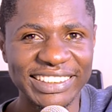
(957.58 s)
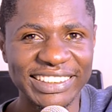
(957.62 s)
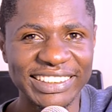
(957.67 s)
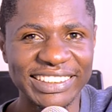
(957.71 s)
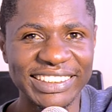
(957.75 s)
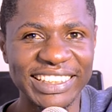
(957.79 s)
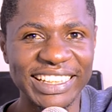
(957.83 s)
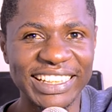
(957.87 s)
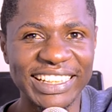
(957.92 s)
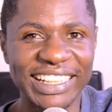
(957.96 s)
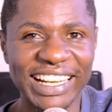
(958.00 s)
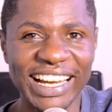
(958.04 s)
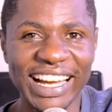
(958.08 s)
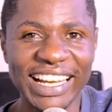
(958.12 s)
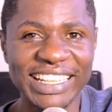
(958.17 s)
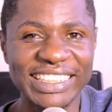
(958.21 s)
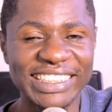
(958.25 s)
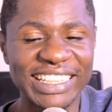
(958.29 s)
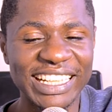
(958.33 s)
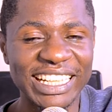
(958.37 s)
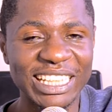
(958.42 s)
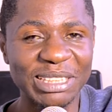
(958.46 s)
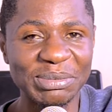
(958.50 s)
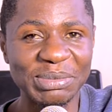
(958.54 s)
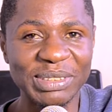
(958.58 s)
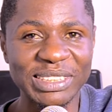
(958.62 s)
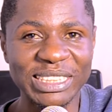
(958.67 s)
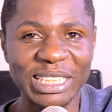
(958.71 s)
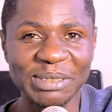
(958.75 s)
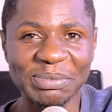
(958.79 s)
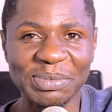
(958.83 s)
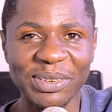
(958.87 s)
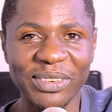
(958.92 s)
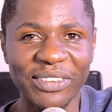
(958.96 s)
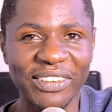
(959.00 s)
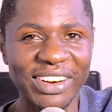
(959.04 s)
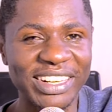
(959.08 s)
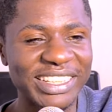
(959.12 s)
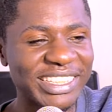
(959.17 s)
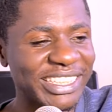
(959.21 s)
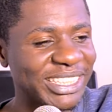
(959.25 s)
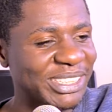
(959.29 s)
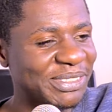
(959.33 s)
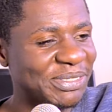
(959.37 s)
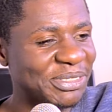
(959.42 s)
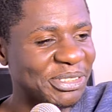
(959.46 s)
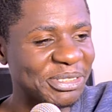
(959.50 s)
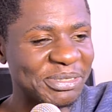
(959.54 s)
The light can be
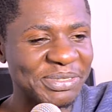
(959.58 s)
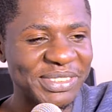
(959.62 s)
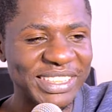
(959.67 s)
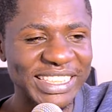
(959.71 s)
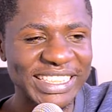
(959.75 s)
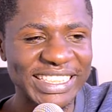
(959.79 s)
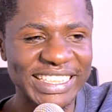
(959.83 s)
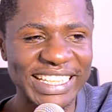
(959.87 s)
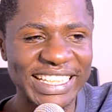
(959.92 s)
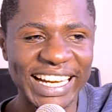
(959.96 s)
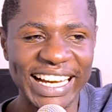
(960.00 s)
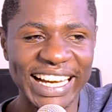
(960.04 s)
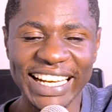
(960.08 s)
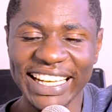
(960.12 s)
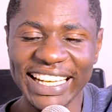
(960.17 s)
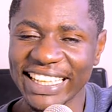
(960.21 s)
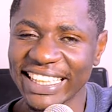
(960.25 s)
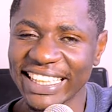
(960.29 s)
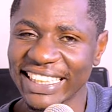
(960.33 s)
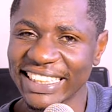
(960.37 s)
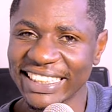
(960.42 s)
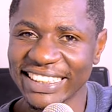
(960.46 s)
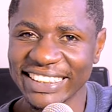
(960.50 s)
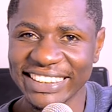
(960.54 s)
separated from the dark.